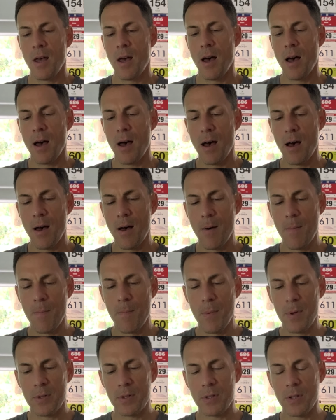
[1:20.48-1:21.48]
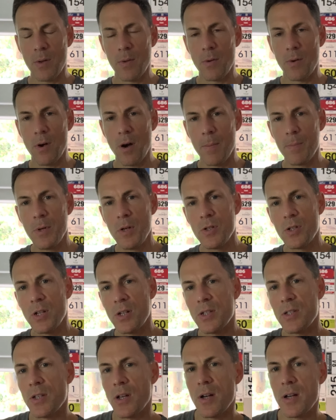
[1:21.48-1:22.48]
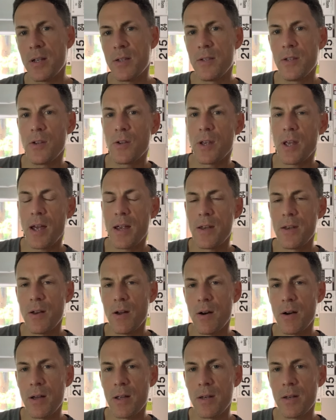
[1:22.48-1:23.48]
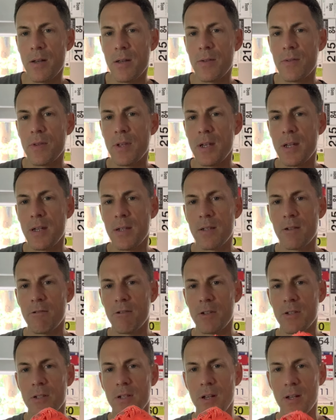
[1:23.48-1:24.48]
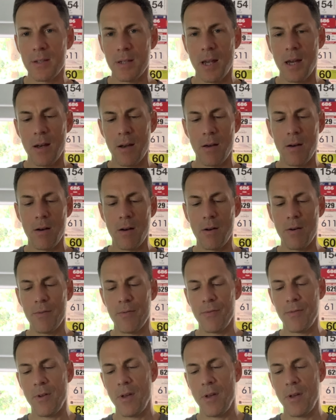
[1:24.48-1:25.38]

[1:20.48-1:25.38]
So I'm usually a size UK 9. These are a size 8.5.